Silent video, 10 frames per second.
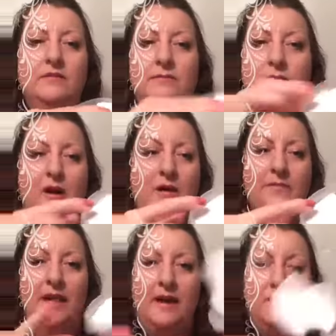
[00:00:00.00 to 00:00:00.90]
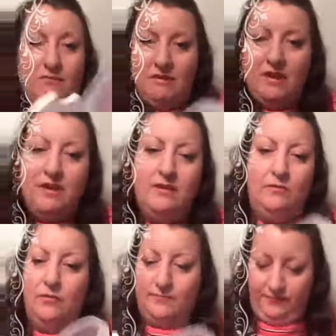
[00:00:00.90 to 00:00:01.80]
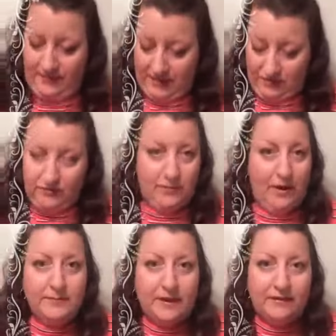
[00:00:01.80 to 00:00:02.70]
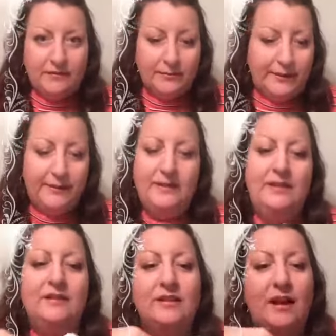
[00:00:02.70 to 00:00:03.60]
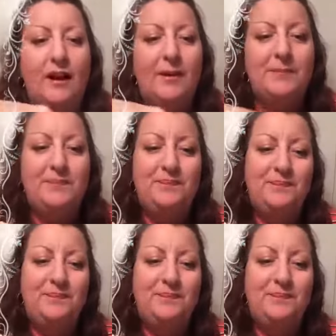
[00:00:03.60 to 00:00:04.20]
pop out. Whoop, it just popped out for me.